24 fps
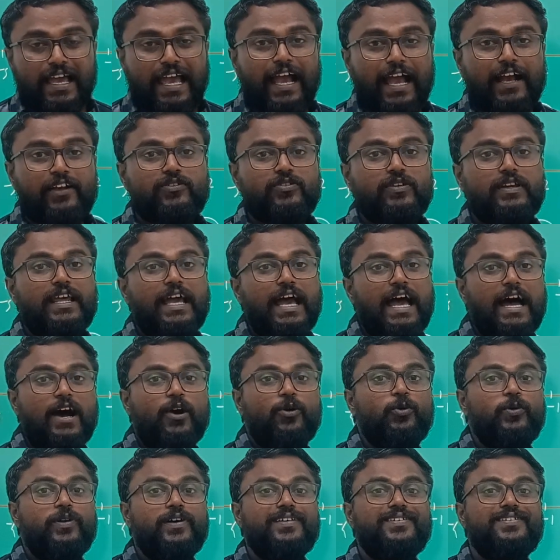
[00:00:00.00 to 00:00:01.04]
Actually,
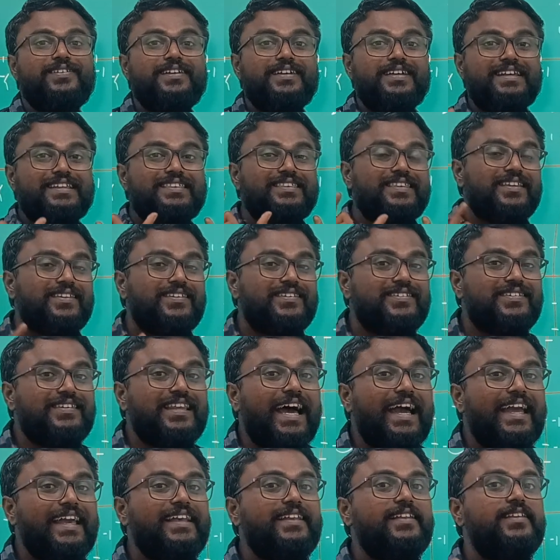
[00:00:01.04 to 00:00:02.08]
how does the
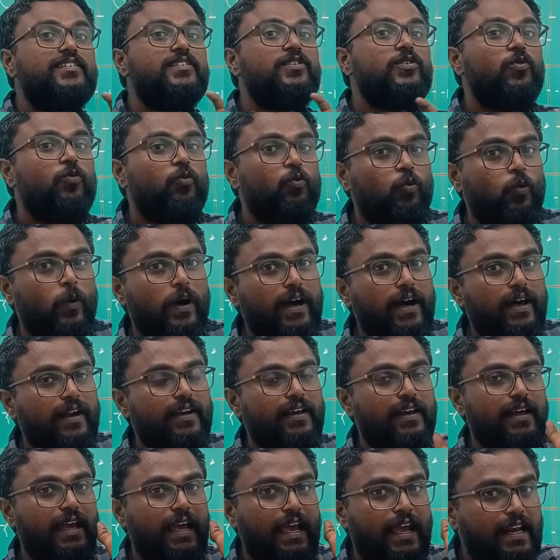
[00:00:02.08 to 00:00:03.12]
signs
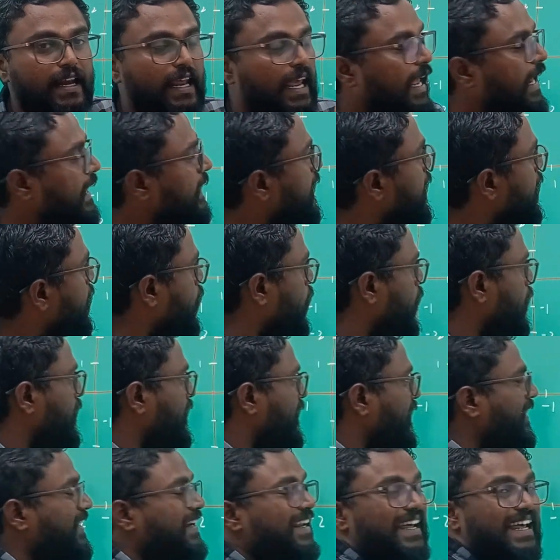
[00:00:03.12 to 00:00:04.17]
work in any
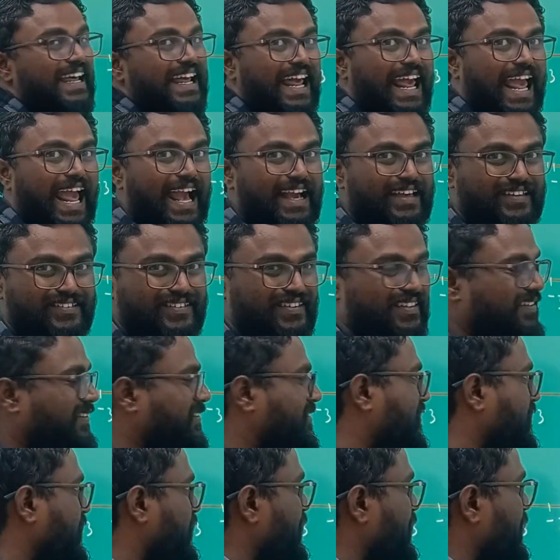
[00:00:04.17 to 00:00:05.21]
coordinate
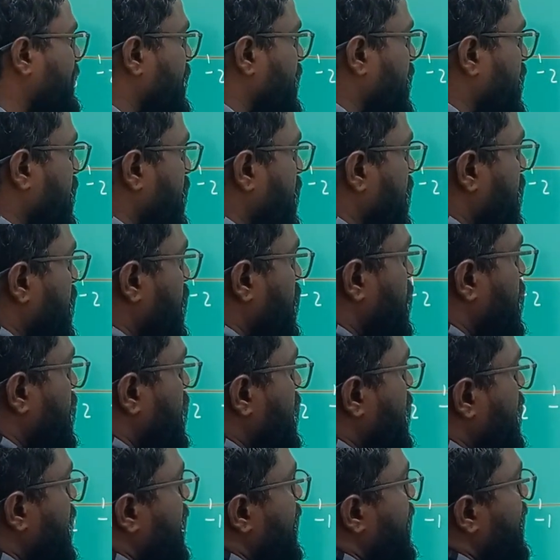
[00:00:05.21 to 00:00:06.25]
axis? So
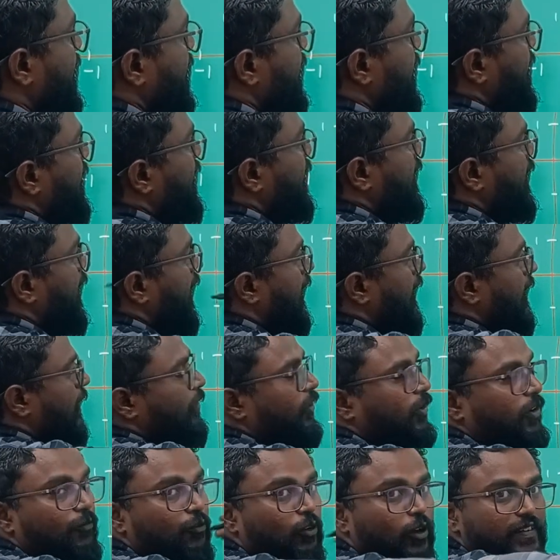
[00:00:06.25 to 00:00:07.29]
here,
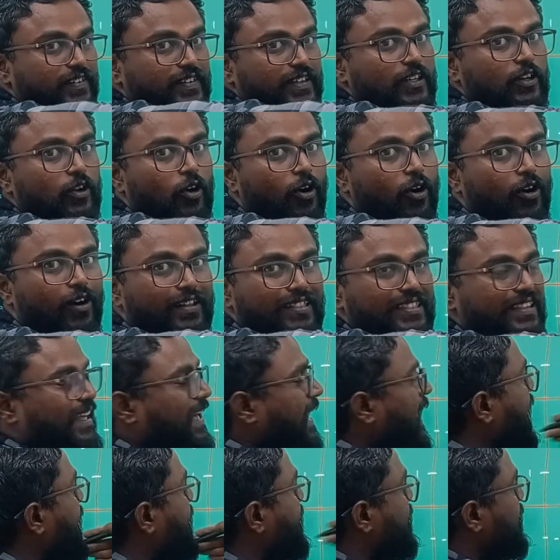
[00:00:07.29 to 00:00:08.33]
if you see all
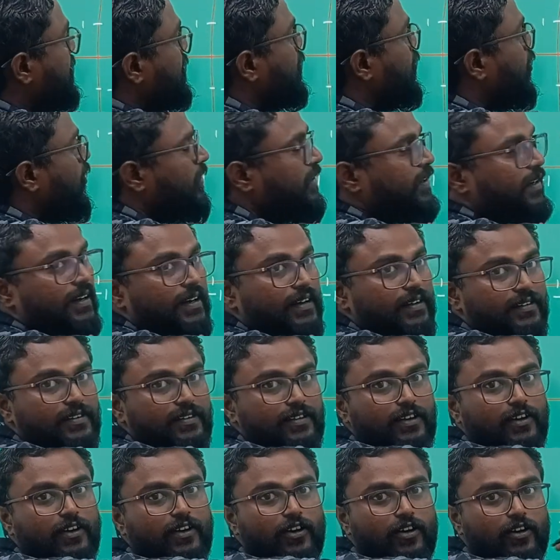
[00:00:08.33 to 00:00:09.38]
the x
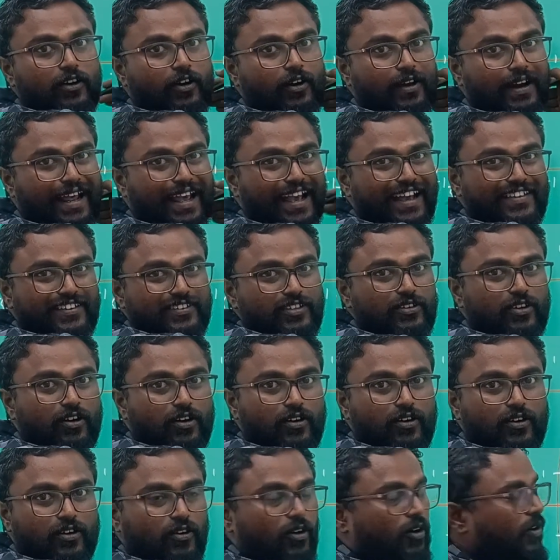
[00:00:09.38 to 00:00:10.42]
coordinates or x
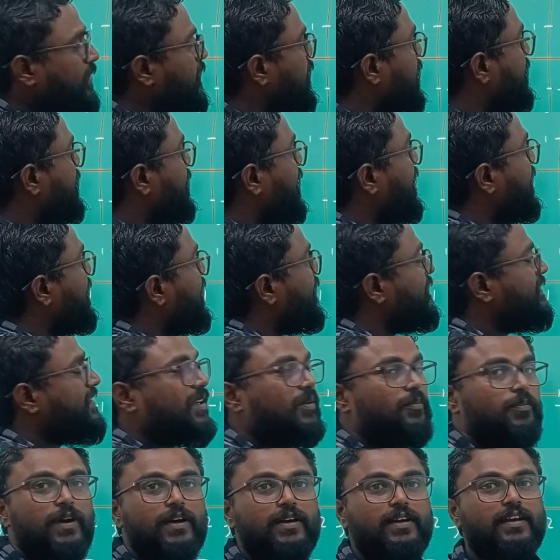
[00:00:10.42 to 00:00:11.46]
coordinates are
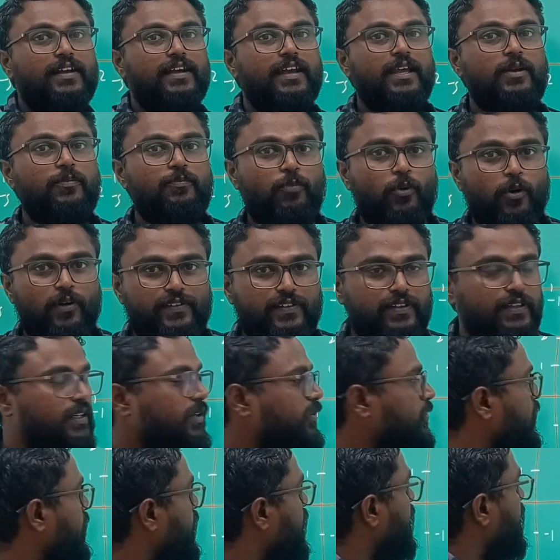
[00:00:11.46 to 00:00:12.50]
nothing but in
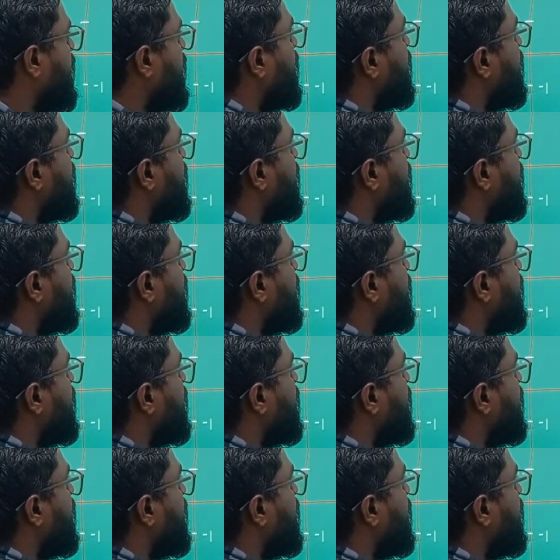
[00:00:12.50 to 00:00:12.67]
positive.